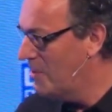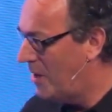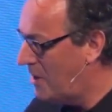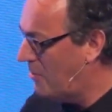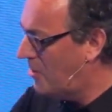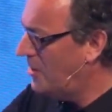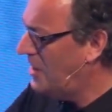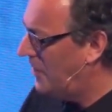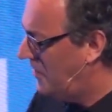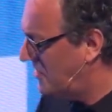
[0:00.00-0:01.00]
But
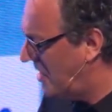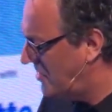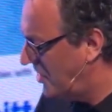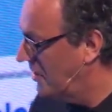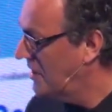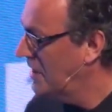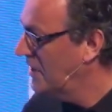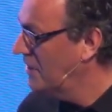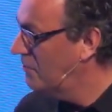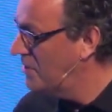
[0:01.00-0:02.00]
looking at this as a
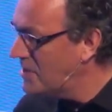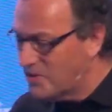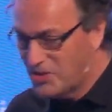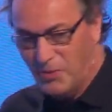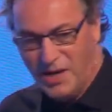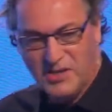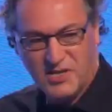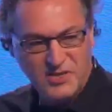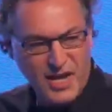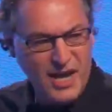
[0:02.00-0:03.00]
business-wise,
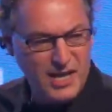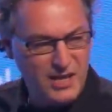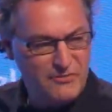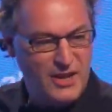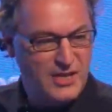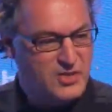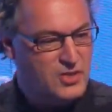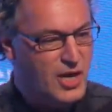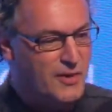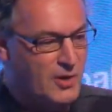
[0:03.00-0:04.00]
as a hell-then
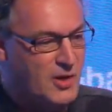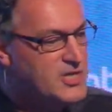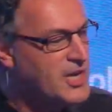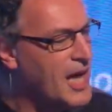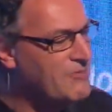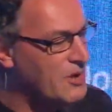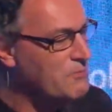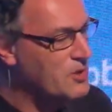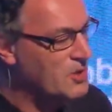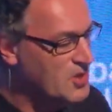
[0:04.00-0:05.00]
scenario. It's
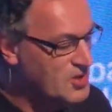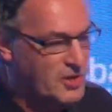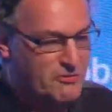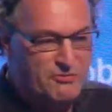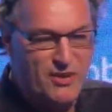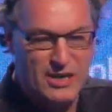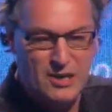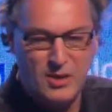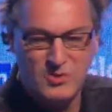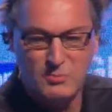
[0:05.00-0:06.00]
heaven because you can fire
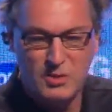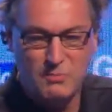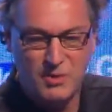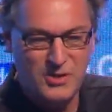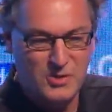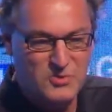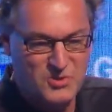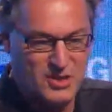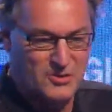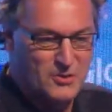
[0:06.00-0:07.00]
lots of people and use
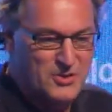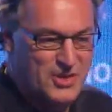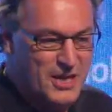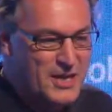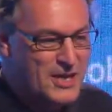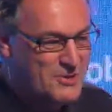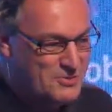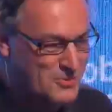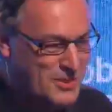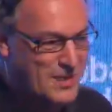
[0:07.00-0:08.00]
technology
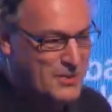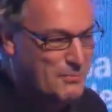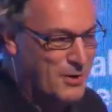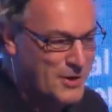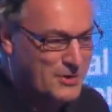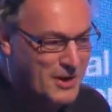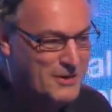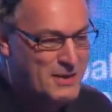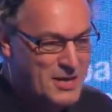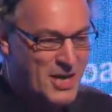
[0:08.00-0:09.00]
to take their part,
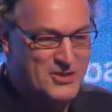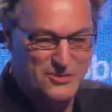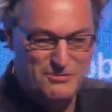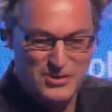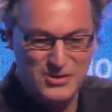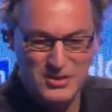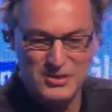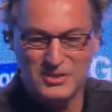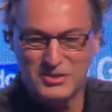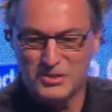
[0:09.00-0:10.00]
right? It's
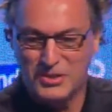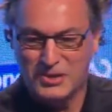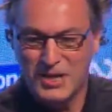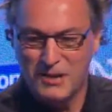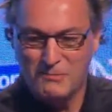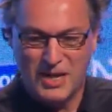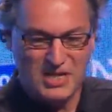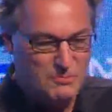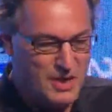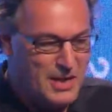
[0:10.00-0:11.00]
efficient, it's good,
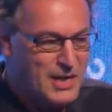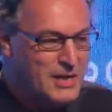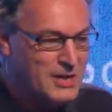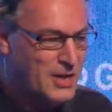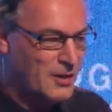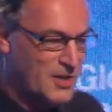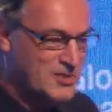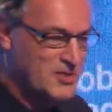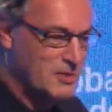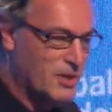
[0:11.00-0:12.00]
makes money,
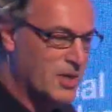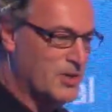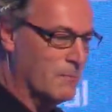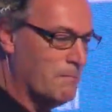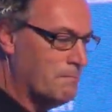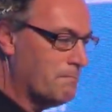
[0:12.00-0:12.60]
increases the margin.